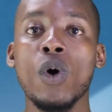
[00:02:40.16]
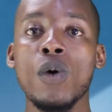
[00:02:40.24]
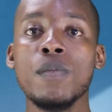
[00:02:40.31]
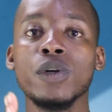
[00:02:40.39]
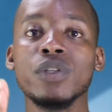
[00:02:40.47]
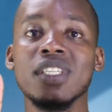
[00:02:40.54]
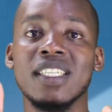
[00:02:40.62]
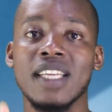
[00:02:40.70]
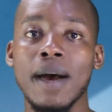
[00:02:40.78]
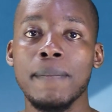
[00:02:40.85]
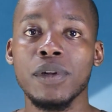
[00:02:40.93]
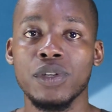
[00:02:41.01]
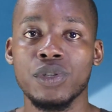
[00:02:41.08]
almost
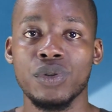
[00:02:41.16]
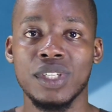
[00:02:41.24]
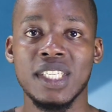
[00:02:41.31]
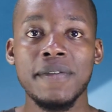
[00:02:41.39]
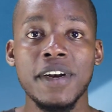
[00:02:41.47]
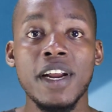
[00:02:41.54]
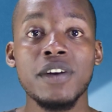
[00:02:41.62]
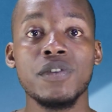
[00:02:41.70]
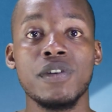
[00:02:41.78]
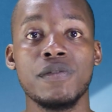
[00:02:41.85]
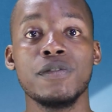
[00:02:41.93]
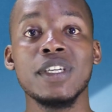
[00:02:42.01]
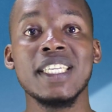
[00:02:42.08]
doubles to
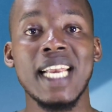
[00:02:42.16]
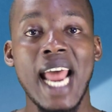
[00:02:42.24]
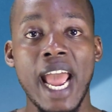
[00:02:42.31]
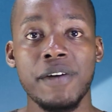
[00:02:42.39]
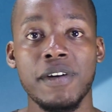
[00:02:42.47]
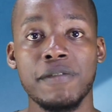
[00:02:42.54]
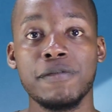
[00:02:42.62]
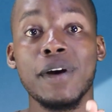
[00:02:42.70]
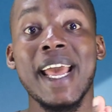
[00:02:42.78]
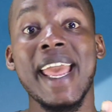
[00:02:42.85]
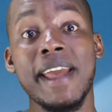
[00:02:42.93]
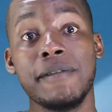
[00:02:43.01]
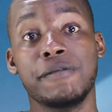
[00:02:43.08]
740 naira for
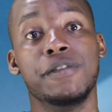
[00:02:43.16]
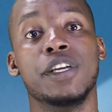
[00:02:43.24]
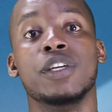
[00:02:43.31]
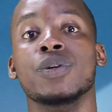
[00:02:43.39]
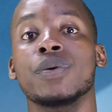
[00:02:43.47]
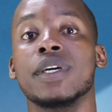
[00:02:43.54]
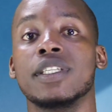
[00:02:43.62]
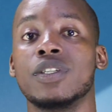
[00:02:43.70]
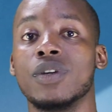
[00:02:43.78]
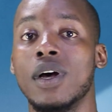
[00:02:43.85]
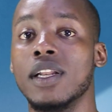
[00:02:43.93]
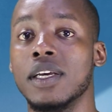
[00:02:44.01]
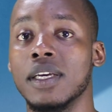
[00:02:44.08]
every US
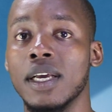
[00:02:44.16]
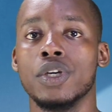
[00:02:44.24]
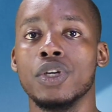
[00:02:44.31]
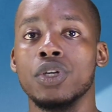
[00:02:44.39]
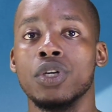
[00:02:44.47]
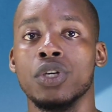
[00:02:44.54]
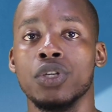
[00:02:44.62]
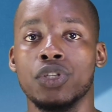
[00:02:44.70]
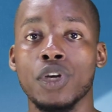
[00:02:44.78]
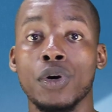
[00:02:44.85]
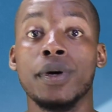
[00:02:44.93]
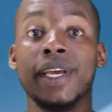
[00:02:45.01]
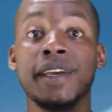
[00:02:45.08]
dollar.
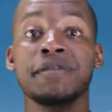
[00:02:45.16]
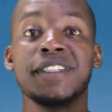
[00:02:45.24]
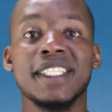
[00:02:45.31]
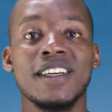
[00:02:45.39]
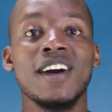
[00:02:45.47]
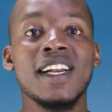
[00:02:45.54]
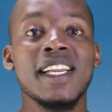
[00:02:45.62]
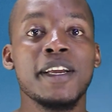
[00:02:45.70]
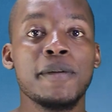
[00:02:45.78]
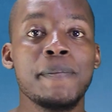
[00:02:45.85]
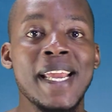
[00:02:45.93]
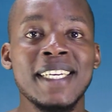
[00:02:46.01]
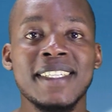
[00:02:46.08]
So, if
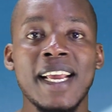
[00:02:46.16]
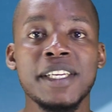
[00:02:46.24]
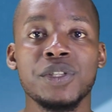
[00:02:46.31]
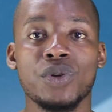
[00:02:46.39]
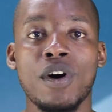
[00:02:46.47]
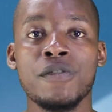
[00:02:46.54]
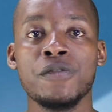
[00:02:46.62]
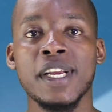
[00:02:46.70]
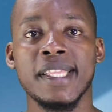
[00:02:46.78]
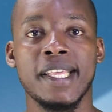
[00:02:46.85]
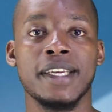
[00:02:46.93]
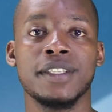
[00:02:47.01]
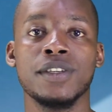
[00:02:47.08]
Starlink maintains
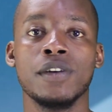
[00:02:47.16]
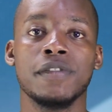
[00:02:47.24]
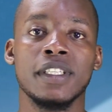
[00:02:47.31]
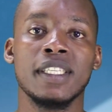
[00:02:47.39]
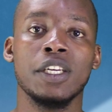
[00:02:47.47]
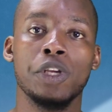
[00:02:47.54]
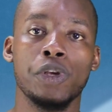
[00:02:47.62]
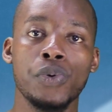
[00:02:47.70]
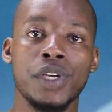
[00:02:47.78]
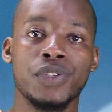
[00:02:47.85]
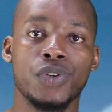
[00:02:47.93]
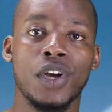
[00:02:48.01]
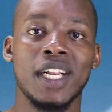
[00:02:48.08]
offering their service in
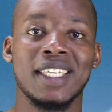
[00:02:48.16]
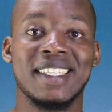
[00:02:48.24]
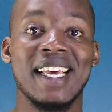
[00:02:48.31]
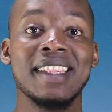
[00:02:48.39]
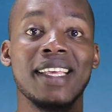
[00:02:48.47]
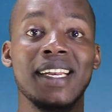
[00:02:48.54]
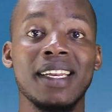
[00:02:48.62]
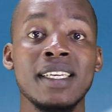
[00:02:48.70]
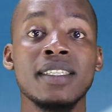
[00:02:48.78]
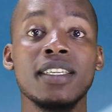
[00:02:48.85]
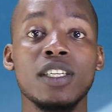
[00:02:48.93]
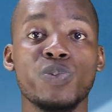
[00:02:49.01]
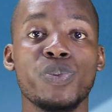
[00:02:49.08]
US dollars, then the
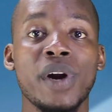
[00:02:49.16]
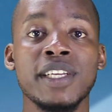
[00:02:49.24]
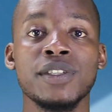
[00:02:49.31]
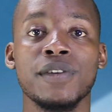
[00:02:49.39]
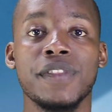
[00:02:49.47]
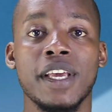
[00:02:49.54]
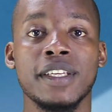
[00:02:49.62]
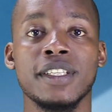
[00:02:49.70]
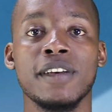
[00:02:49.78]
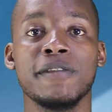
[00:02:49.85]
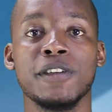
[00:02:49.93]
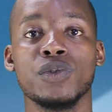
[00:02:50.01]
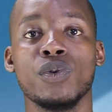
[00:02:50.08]
listed price of their
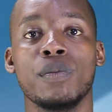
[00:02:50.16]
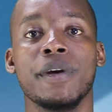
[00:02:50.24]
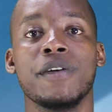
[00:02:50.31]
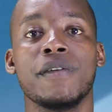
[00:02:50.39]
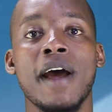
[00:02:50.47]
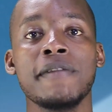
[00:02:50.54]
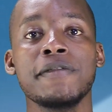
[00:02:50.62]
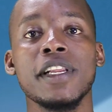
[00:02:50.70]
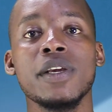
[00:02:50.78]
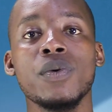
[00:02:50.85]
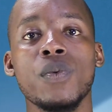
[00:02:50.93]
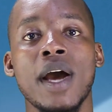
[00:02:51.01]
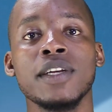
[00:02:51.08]
service will be
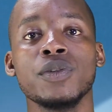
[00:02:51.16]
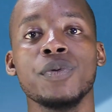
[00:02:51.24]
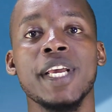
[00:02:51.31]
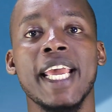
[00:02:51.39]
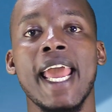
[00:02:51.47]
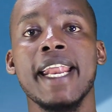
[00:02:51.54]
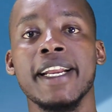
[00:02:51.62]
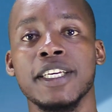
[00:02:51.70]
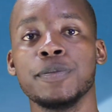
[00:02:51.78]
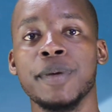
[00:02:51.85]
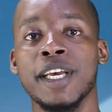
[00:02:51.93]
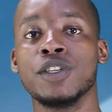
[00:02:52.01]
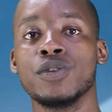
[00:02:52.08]
roughly what we can
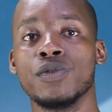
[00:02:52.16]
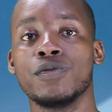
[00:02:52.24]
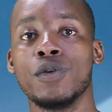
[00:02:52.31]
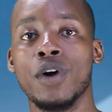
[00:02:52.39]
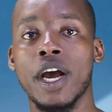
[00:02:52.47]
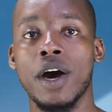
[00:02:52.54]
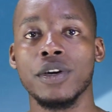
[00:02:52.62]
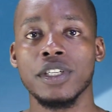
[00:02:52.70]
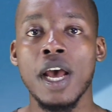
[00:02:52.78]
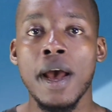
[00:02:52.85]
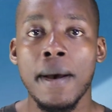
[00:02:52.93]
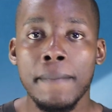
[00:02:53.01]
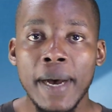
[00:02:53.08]
expect to fork out.
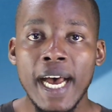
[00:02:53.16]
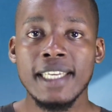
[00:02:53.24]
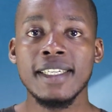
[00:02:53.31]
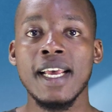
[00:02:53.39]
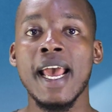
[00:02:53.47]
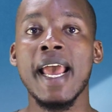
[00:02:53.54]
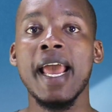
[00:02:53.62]
But